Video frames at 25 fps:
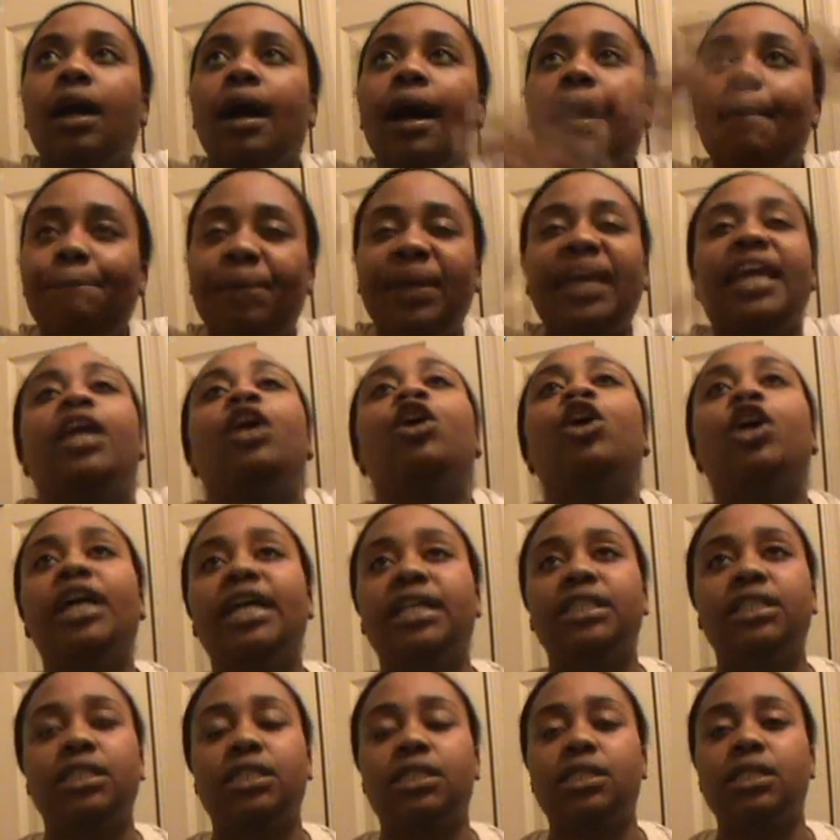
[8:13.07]

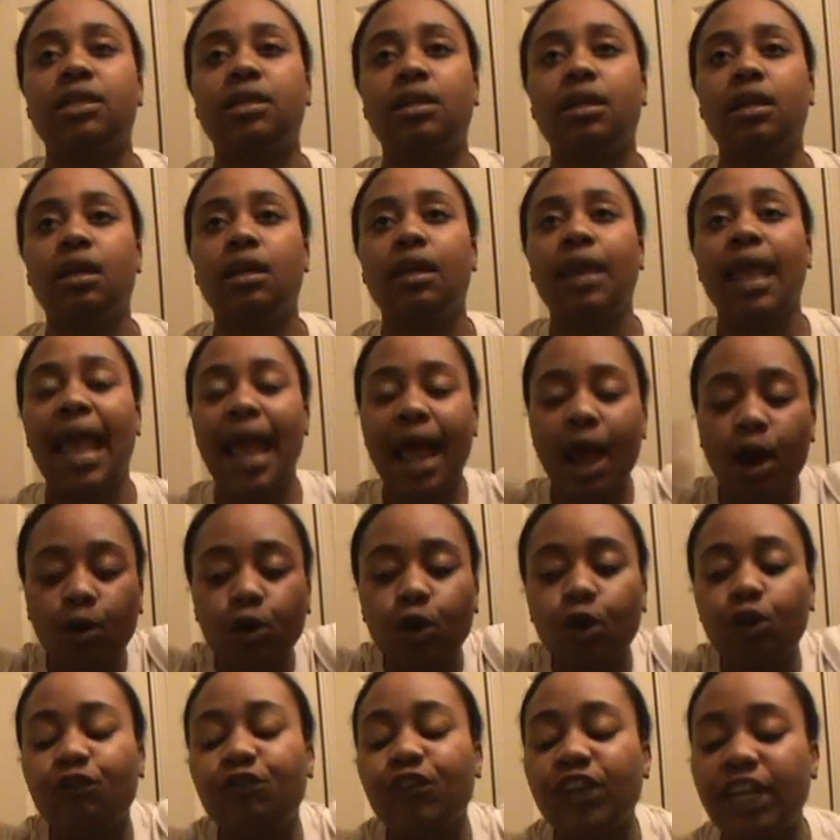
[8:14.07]
appearance.
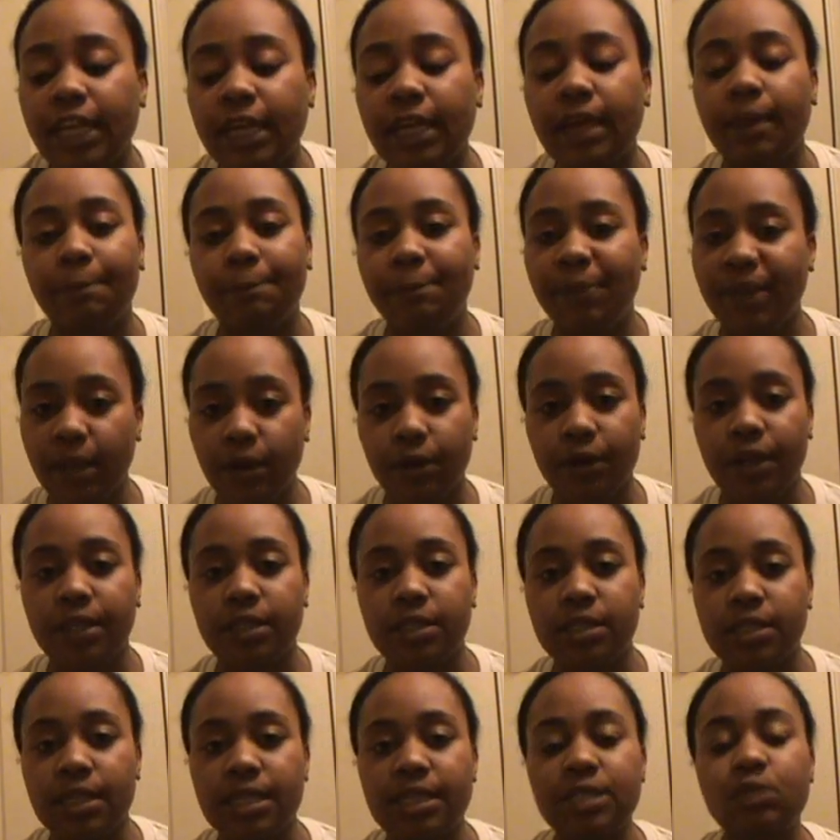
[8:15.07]
Outer freaking
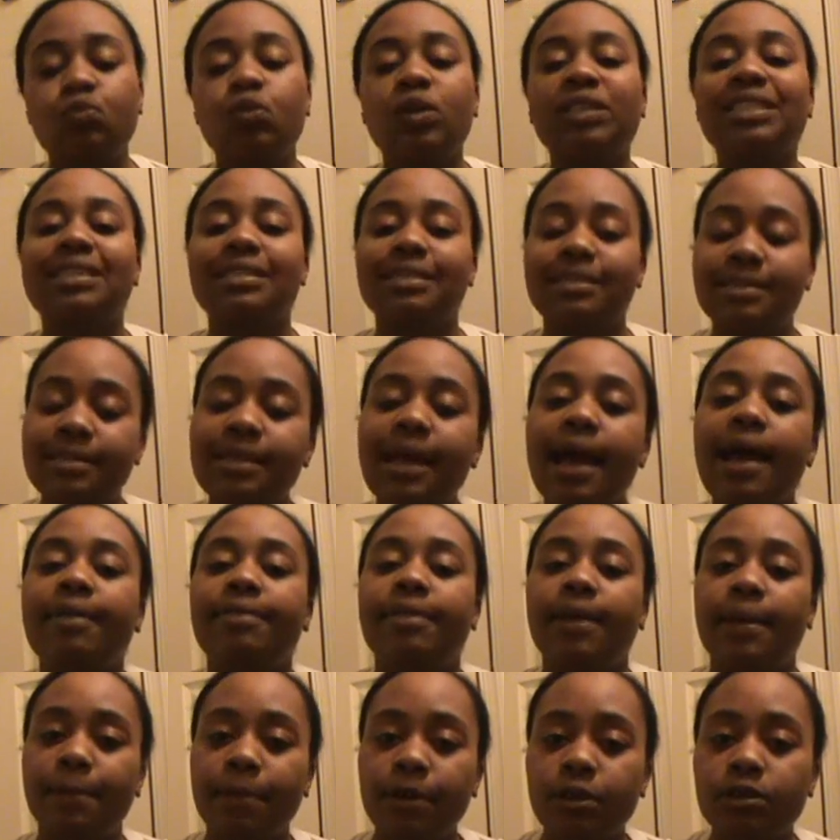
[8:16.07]
appearance is what's
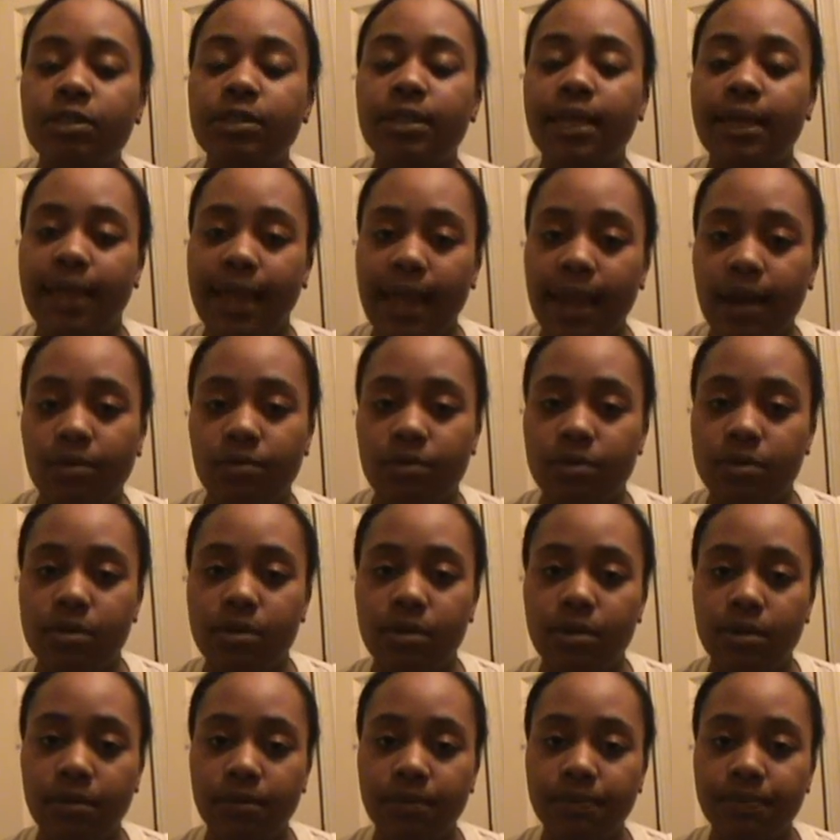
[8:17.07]
inside that person that
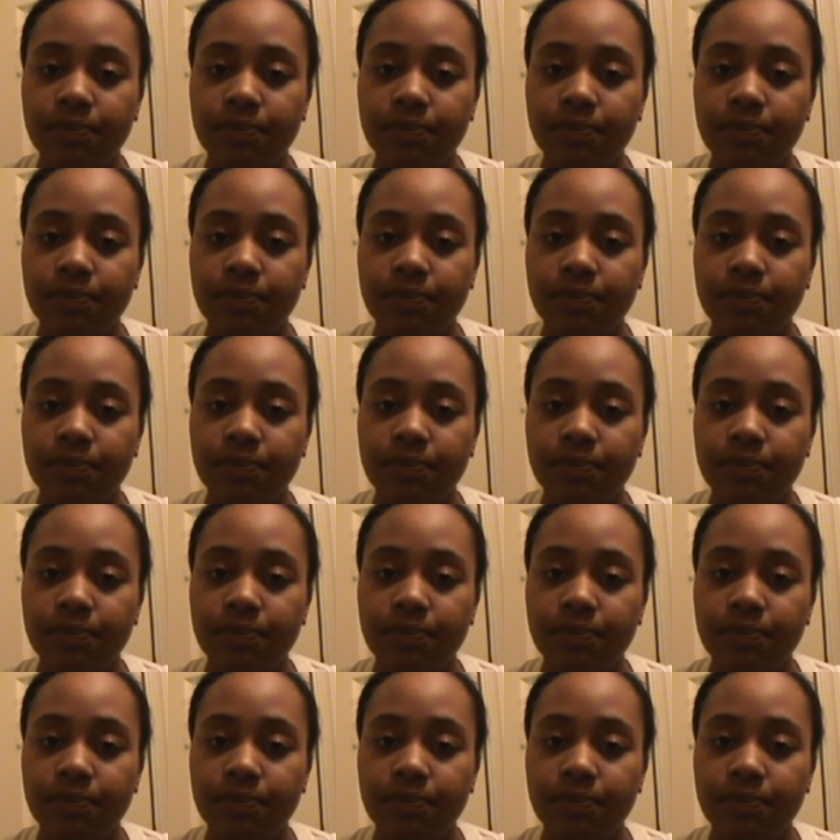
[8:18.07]
counts.